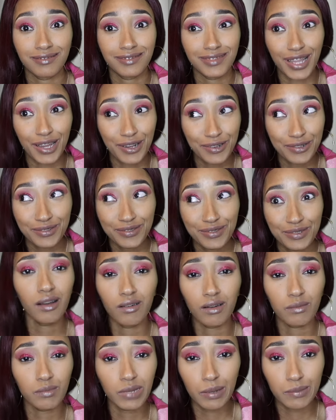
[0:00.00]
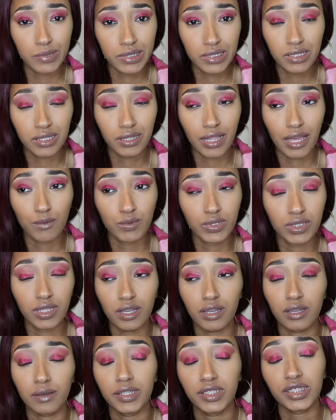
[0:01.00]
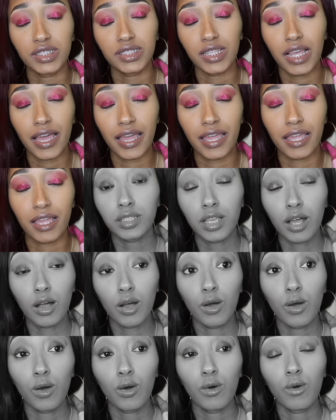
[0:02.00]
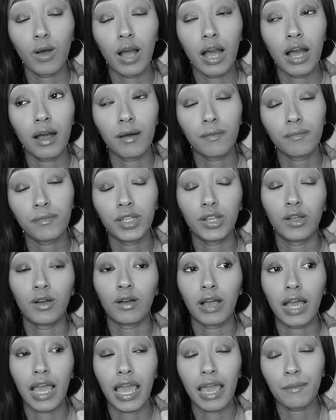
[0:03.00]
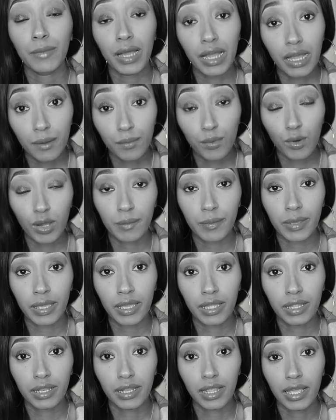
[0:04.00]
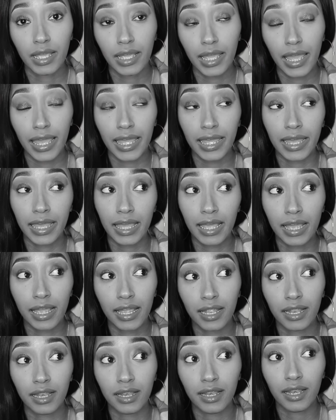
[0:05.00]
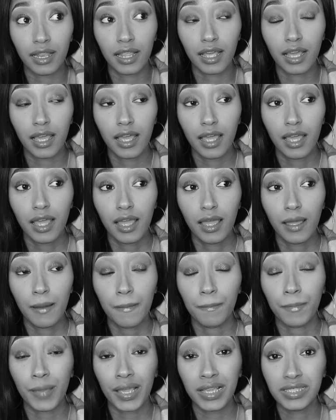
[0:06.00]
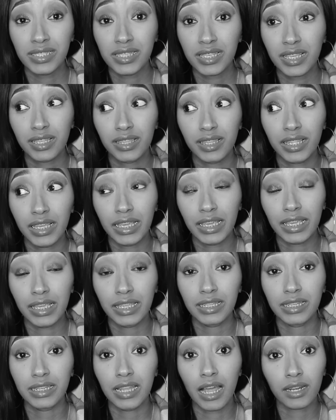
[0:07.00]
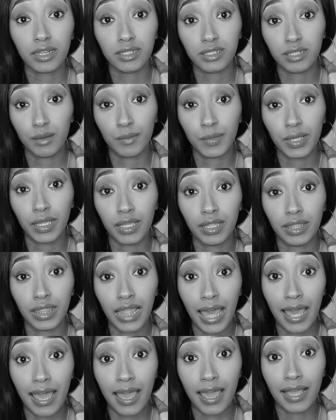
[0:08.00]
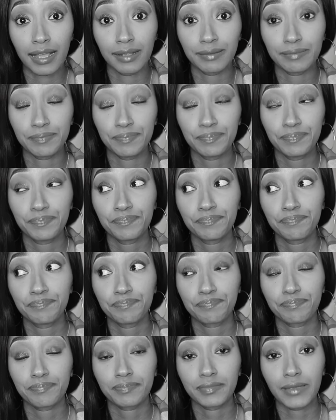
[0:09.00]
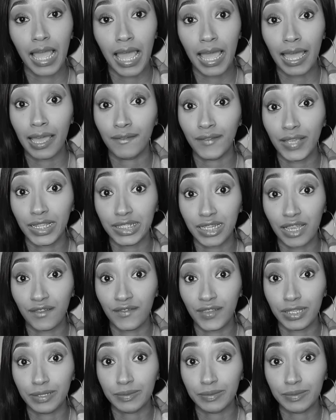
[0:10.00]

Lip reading: no. No, I'm not busy. Like, what's up? She's like, so, you know, I have my appointment and basically the doctor told me that I have HIV.